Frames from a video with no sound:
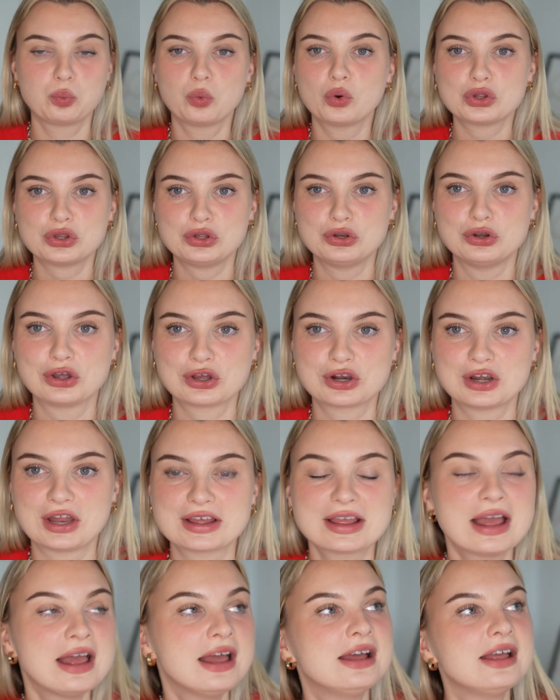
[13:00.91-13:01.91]
what you look
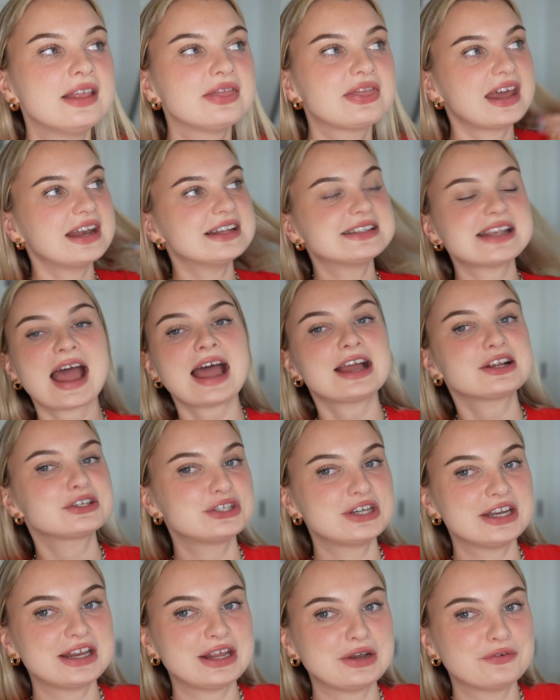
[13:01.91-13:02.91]
like. That is
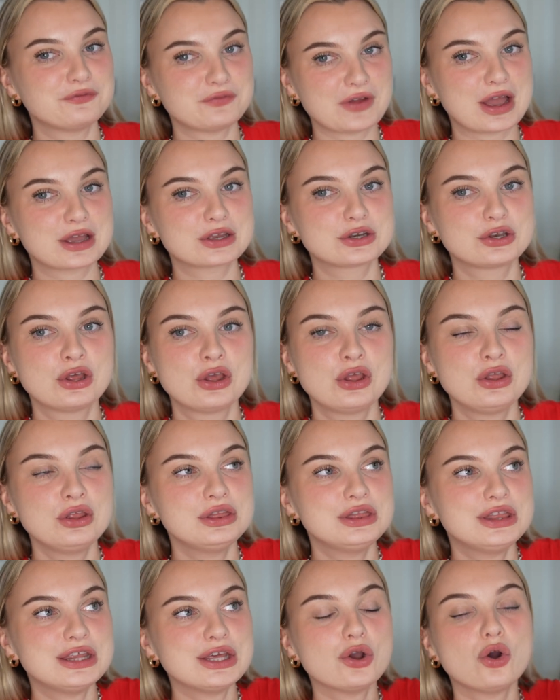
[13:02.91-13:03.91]
actually, in fact,
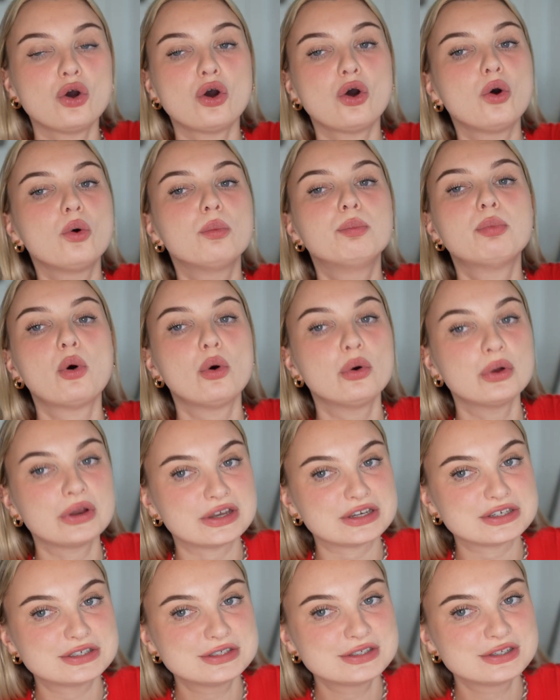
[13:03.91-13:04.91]
the whole
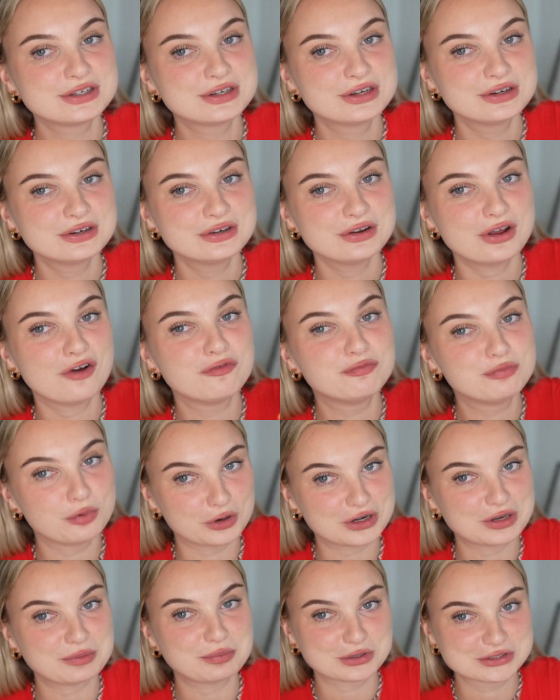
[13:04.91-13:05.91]
point of
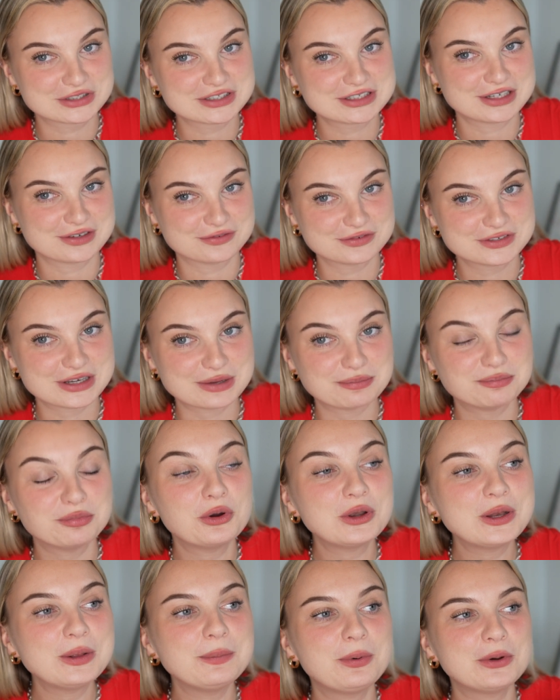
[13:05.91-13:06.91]
body positivity.
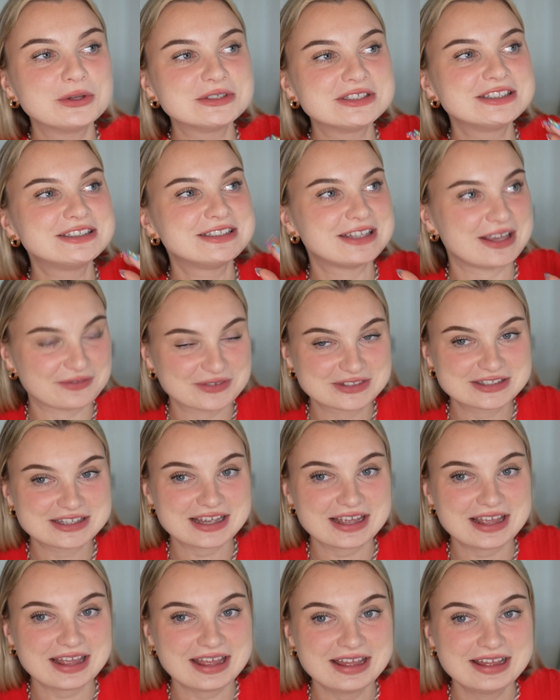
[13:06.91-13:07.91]
Body
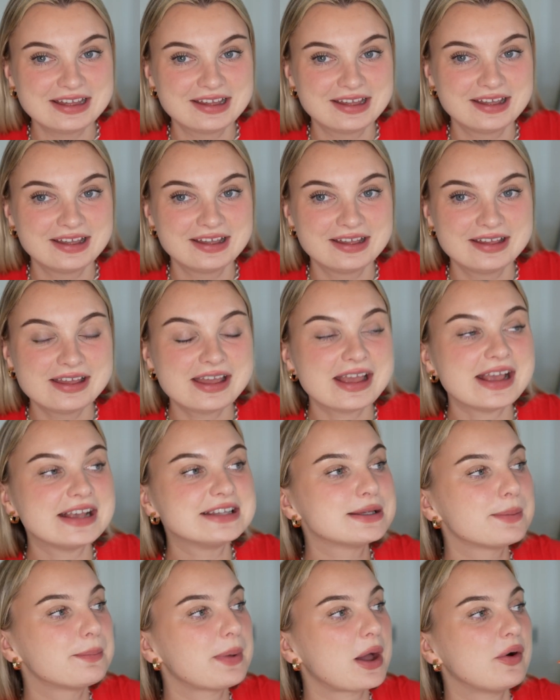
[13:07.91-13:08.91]
positivity
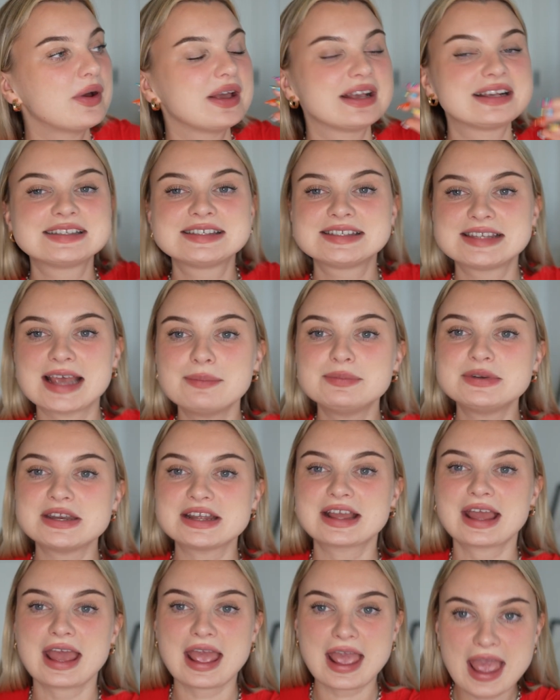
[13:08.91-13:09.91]
is about
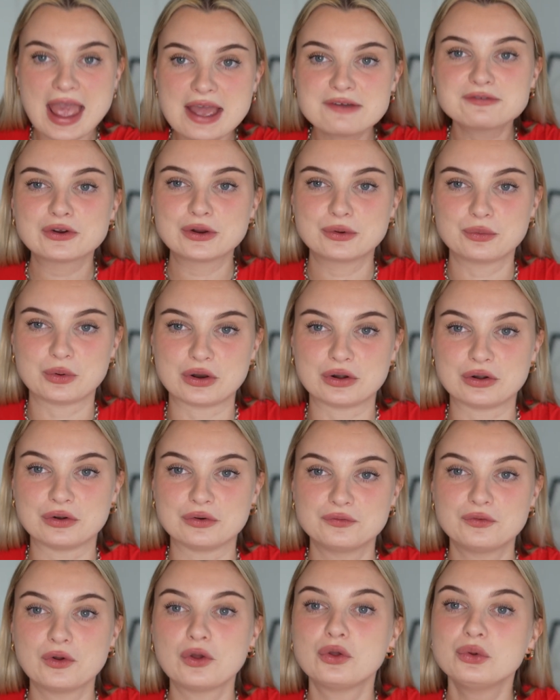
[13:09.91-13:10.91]
accepting everyone
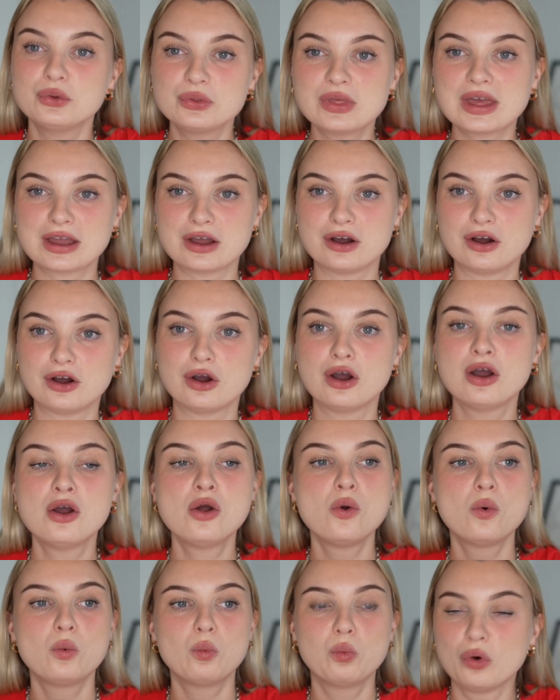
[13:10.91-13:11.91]
for who they are,
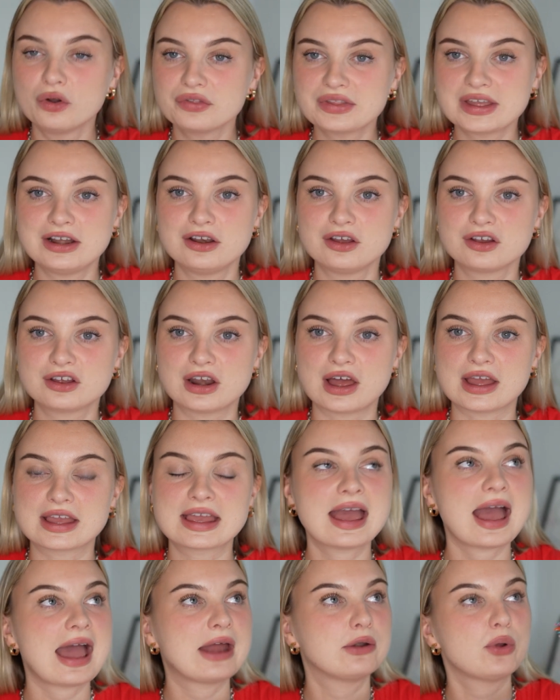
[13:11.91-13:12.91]
what they look
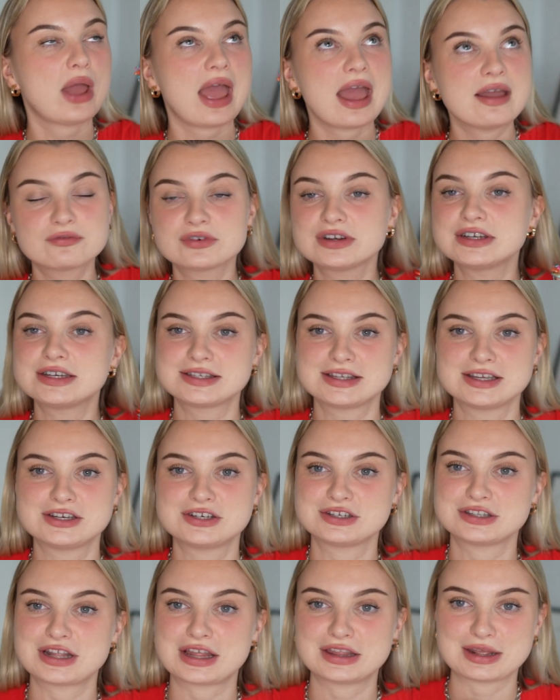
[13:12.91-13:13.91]
like, and every
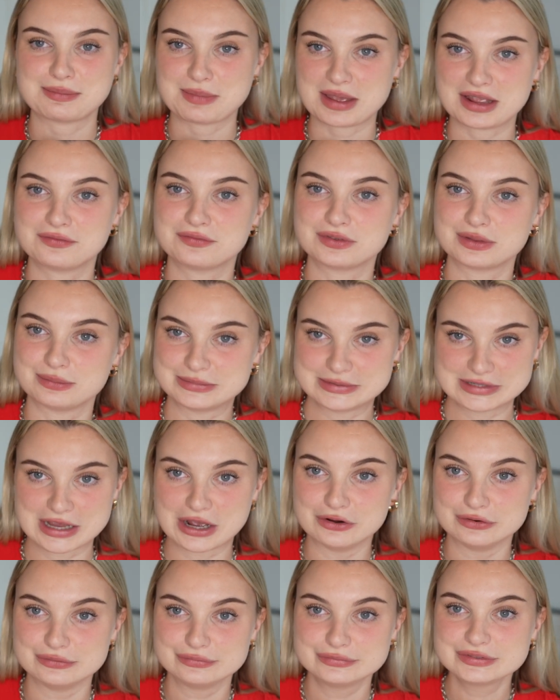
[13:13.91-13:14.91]
decision that they make for
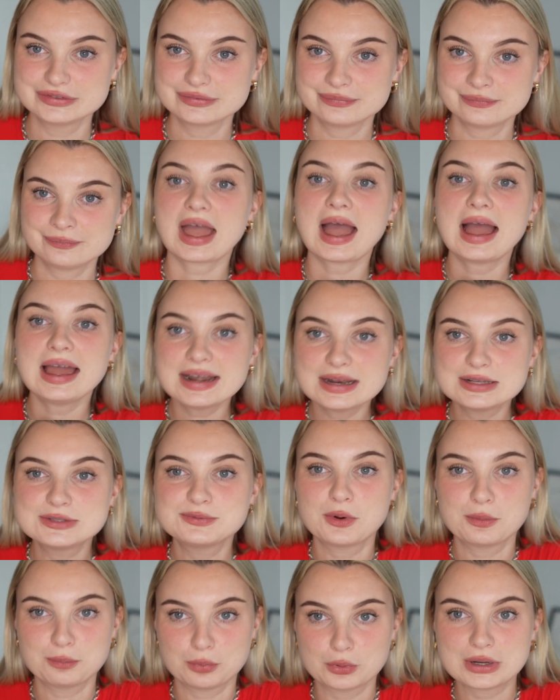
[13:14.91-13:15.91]
themselves. That is
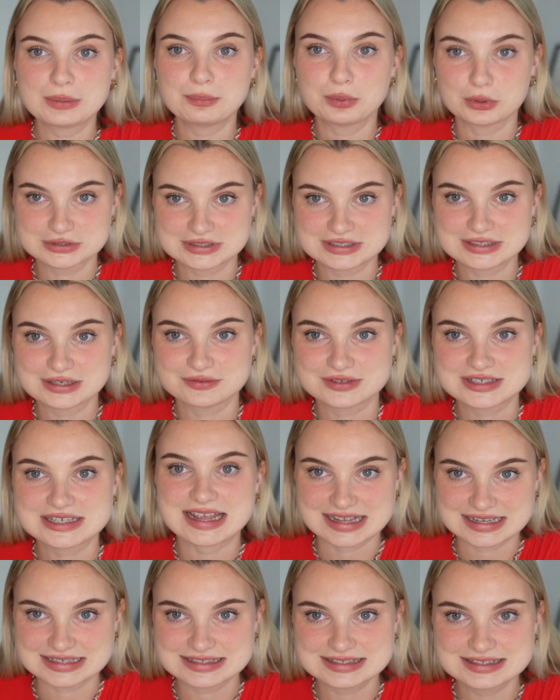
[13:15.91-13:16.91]
what body positivity
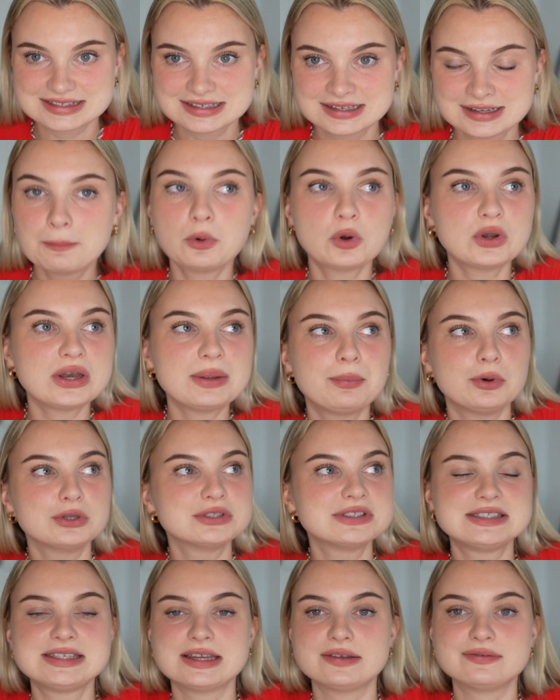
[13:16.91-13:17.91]
is. Body
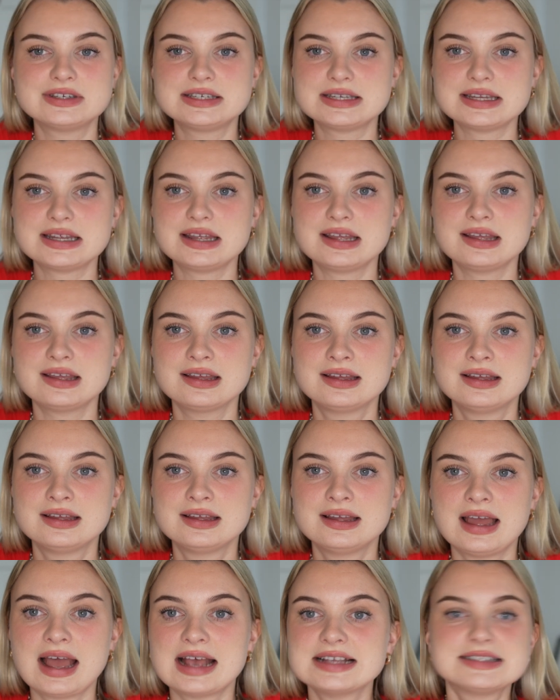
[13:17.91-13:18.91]
positivity
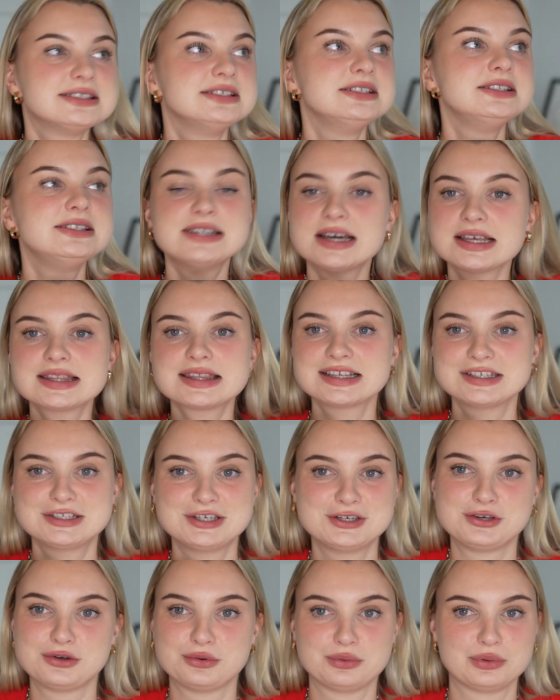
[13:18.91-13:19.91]
has nothing
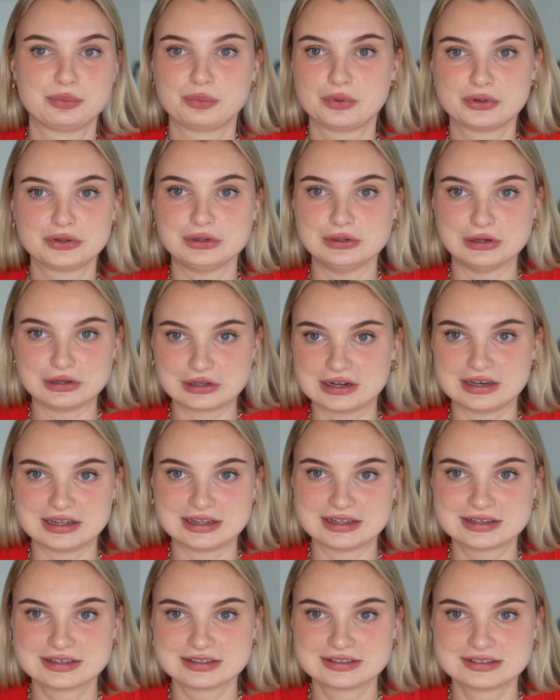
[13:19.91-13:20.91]
to do with what you look
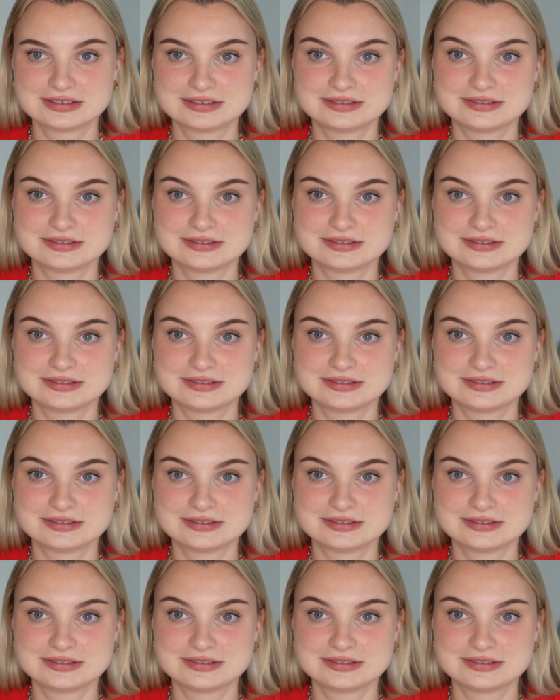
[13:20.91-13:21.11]
like.